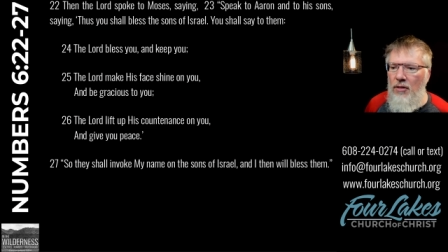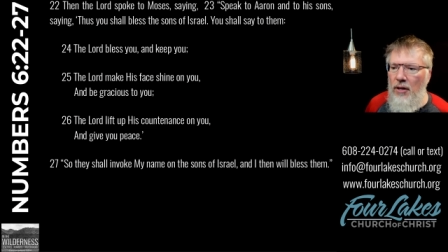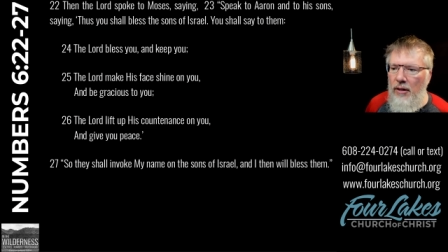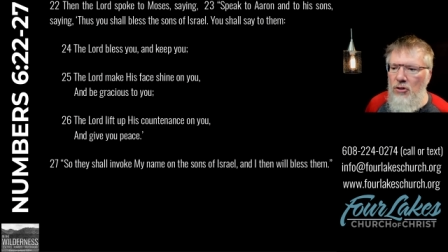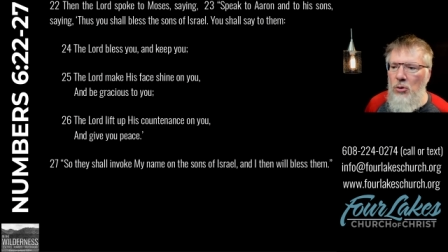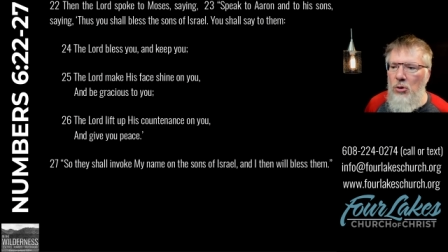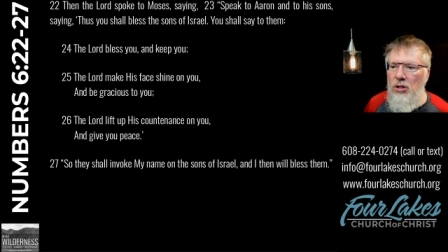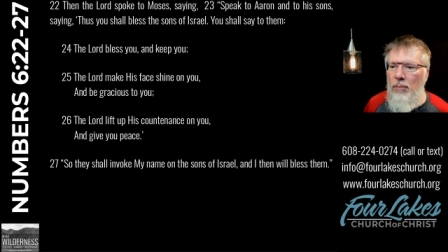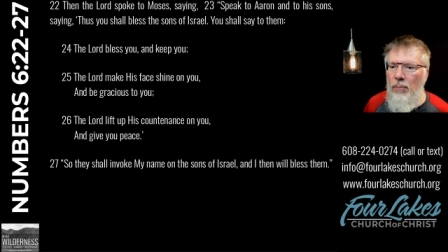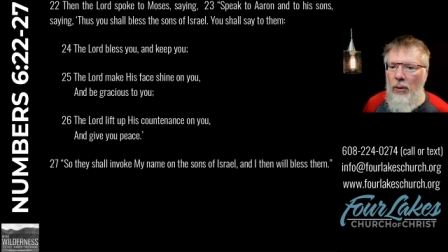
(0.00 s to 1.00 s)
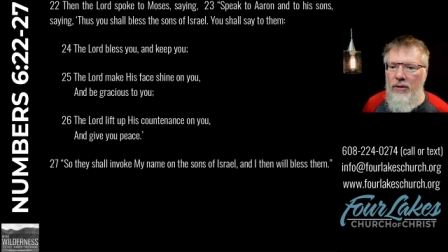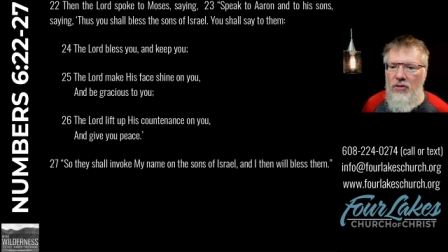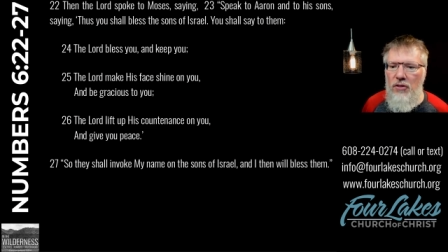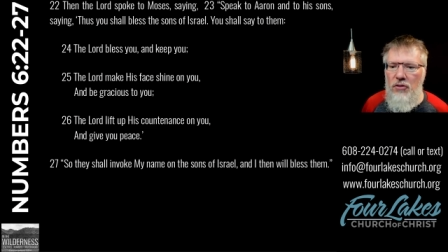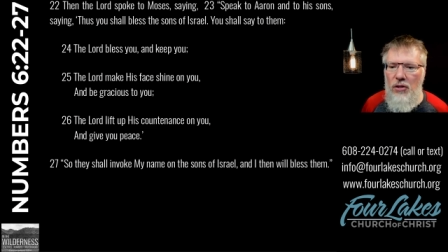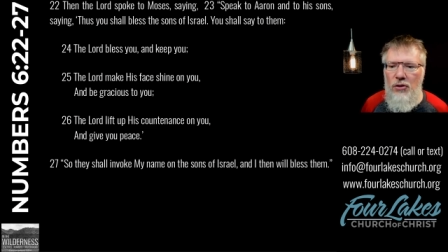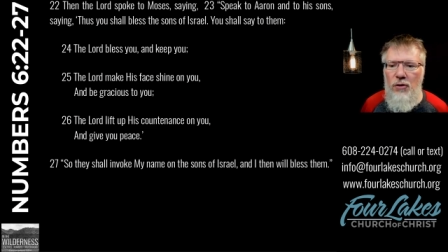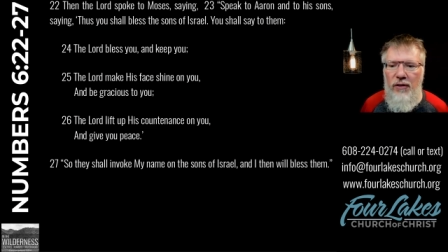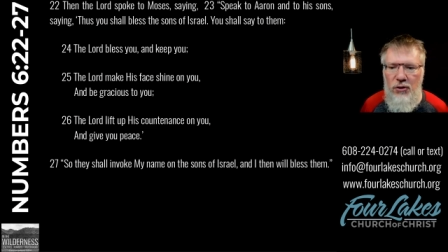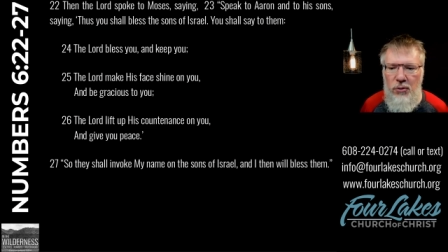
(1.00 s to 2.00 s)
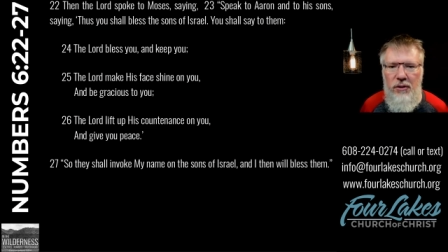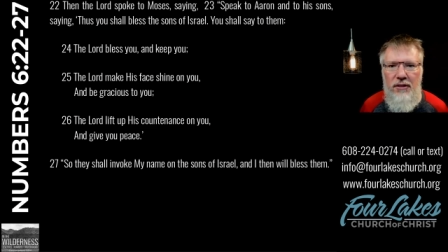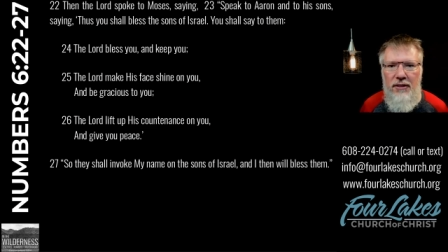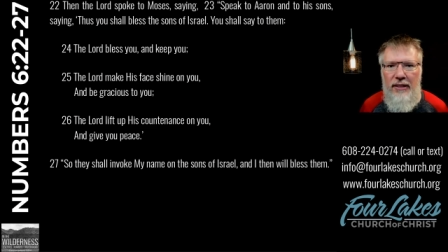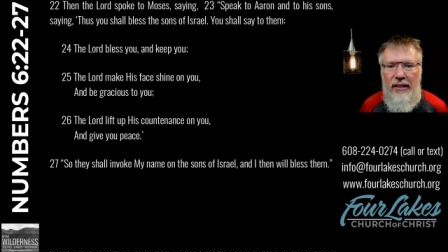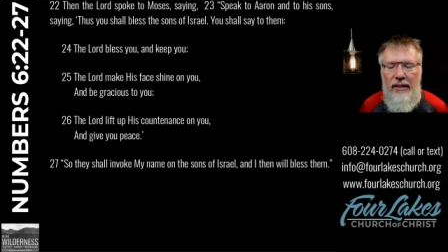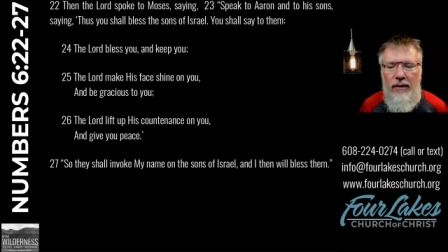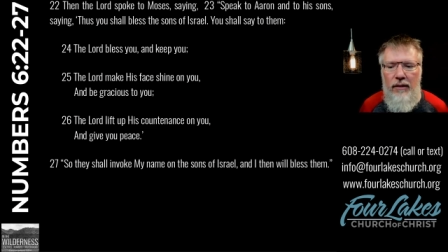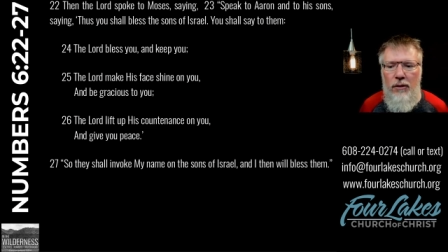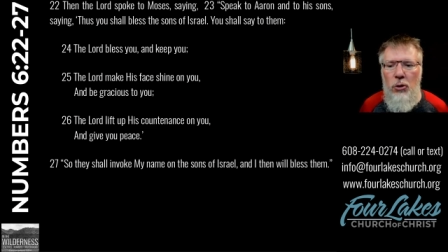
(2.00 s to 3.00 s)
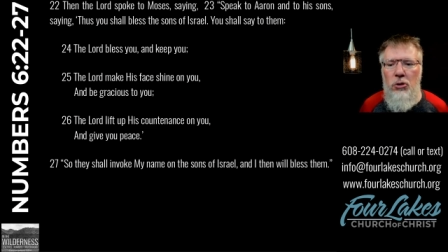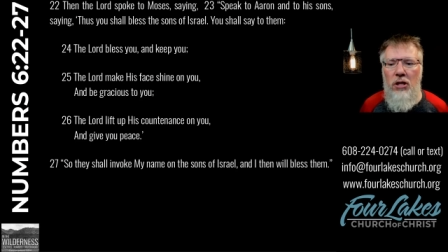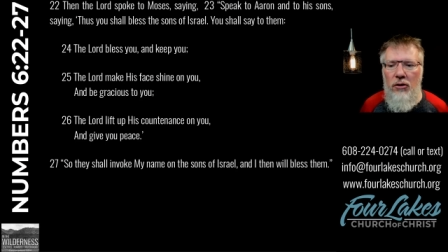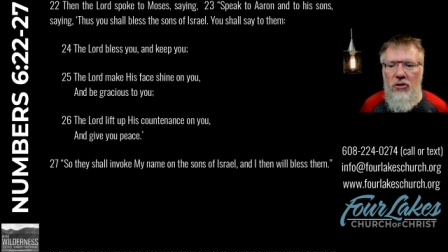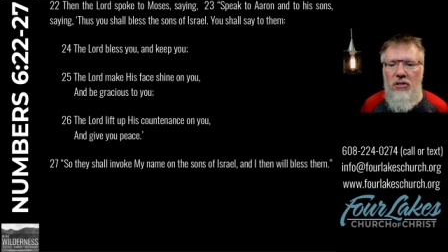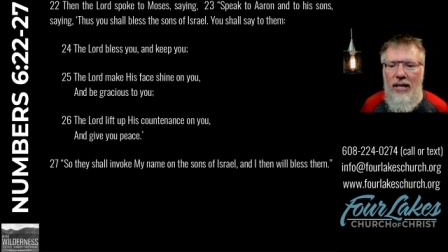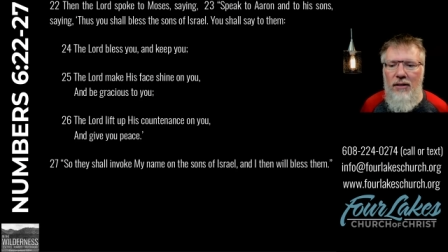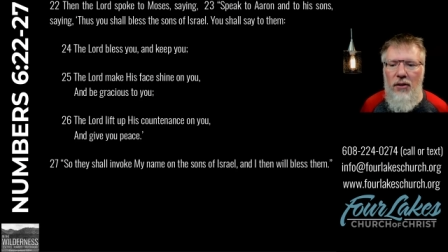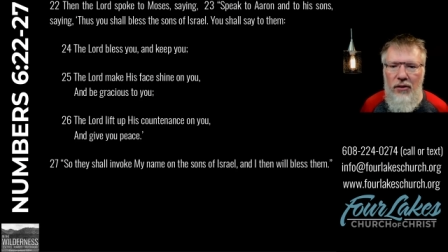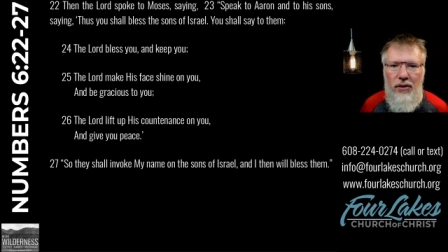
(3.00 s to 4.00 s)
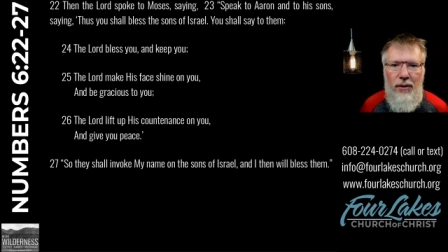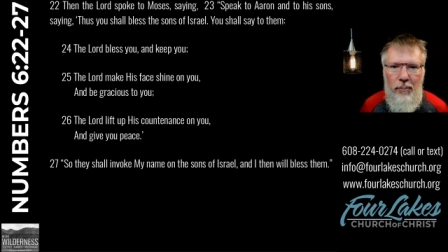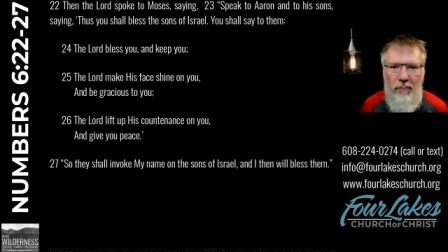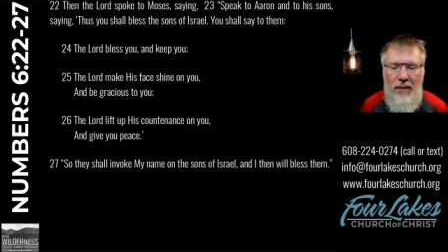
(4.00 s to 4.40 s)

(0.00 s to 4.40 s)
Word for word: Thus you shall bless the sons of Israel. You shall say to them,